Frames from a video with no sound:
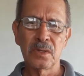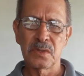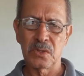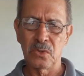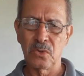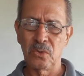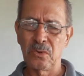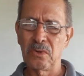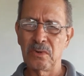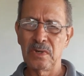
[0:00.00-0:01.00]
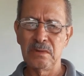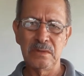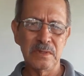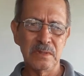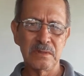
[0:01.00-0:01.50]
So
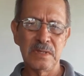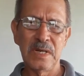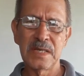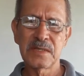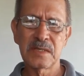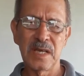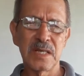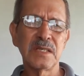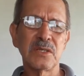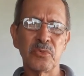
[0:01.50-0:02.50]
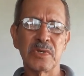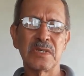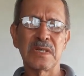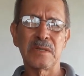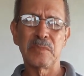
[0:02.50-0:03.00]
let's get into it.